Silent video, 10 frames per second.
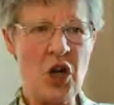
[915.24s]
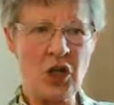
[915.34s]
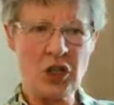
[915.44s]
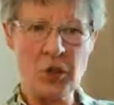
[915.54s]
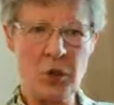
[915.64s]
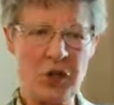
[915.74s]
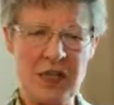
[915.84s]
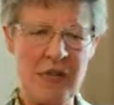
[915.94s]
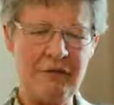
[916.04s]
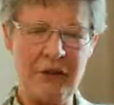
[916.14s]
Not
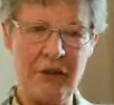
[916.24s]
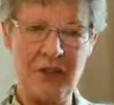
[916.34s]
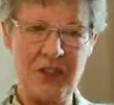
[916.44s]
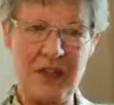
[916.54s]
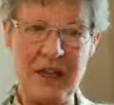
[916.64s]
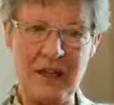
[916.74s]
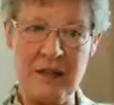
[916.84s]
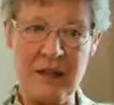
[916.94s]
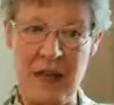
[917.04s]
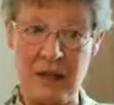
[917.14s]
once I'd found the
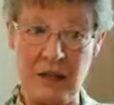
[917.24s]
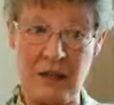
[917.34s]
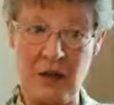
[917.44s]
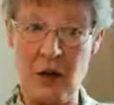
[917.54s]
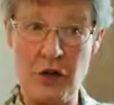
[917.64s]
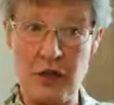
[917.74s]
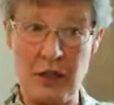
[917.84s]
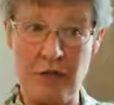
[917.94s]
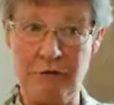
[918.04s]
second and the third and the